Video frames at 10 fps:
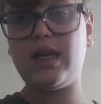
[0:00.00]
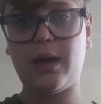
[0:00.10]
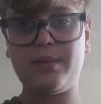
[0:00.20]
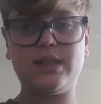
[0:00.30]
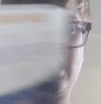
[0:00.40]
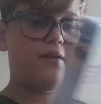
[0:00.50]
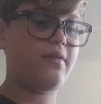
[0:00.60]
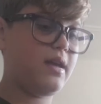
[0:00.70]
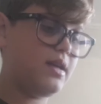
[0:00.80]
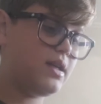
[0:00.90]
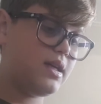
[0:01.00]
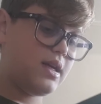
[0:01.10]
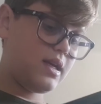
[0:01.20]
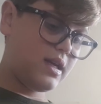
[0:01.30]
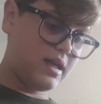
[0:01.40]
Really happy to have it
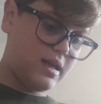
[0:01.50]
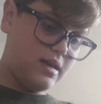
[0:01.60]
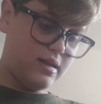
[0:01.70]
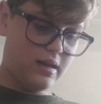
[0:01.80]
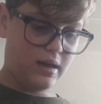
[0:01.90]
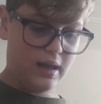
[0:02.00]
in the